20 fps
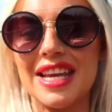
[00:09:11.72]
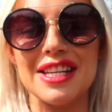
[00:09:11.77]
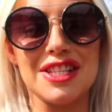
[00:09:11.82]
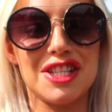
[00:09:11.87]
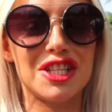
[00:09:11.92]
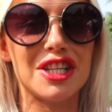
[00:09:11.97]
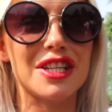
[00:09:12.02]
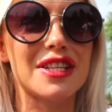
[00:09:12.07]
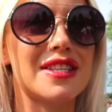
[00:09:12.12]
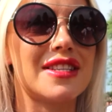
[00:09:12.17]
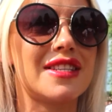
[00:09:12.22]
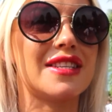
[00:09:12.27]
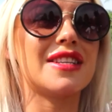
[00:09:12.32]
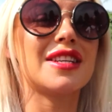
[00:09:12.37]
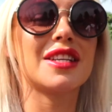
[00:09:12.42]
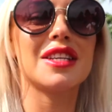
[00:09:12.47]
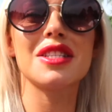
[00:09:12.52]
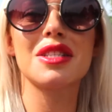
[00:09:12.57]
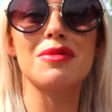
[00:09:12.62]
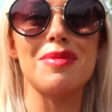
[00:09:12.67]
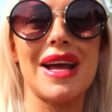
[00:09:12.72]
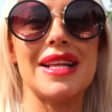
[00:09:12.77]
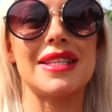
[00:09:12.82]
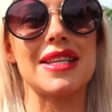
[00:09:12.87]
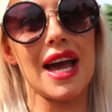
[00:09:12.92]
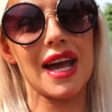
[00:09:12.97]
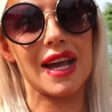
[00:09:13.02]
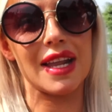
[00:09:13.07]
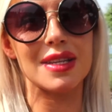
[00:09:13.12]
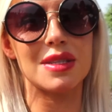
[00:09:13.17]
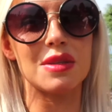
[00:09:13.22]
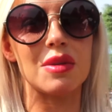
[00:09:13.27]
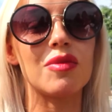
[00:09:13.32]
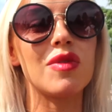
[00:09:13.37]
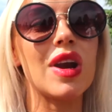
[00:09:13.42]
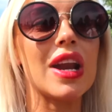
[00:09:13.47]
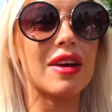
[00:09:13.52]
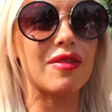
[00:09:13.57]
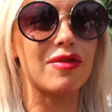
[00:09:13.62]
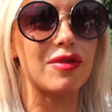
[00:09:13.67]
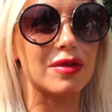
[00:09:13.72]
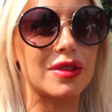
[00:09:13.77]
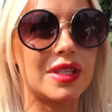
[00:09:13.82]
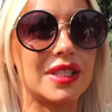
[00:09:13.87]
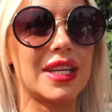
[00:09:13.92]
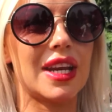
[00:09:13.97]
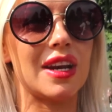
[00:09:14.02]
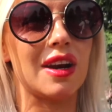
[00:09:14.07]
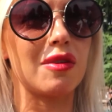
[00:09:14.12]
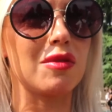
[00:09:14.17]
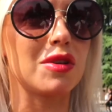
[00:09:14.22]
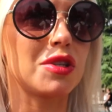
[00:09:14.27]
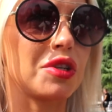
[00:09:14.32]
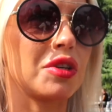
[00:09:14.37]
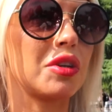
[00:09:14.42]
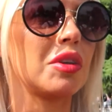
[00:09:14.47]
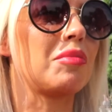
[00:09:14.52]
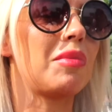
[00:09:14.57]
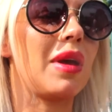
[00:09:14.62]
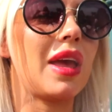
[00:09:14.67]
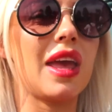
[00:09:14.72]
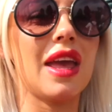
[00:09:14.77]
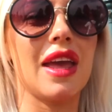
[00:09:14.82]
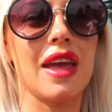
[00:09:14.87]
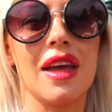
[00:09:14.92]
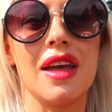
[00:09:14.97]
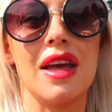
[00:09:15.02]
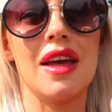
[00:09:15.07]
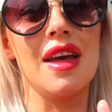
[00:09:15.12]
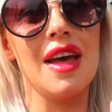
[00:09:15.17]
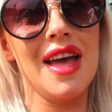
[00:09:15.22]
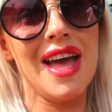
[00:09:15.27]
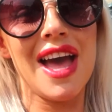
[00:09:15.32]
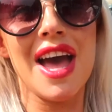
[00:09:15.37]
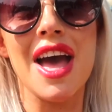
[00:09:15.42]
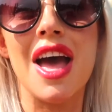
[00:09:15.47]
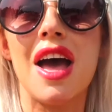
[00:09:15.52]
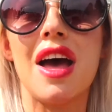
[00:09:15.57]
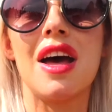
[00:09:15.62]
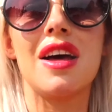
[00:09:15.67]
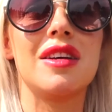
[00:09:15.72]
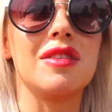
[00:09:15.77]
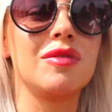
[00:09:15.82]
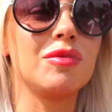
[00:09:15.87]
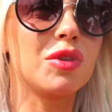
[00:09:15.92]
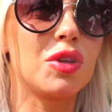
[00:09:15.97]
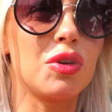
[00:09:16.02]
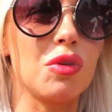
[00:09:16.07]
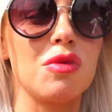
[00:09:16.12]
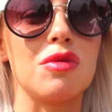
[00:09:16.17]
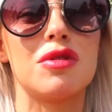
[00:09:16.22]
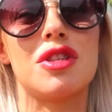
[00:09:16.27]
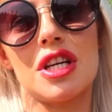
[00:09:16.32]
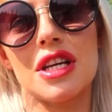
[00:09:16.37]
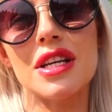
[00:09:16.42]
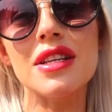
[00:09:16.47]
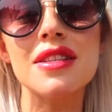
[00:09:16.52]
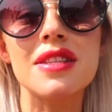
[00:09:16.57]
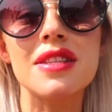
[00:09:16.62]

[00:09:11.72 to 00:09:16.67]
It's just spectacular. So I'm really looking forward to dinner. I'm sure it'll be gorgeous.